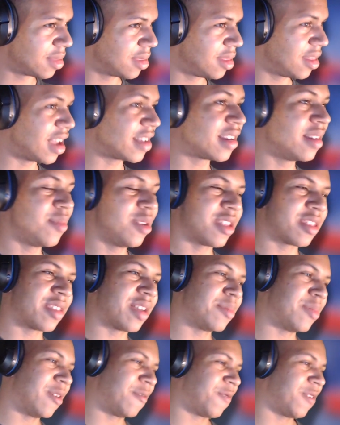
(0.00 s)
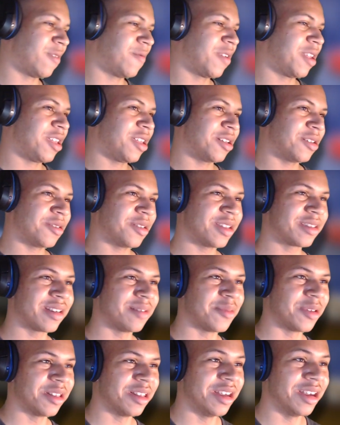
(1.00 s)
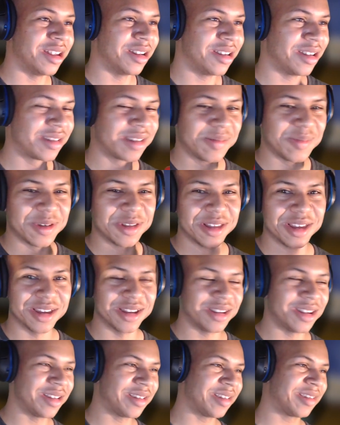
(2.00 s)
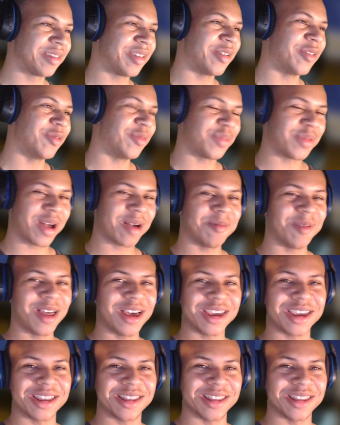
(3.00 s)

that's gonna be the thumbnail for the video. It's gonna be lit. It's gonna be lit. This is dope. I'm liking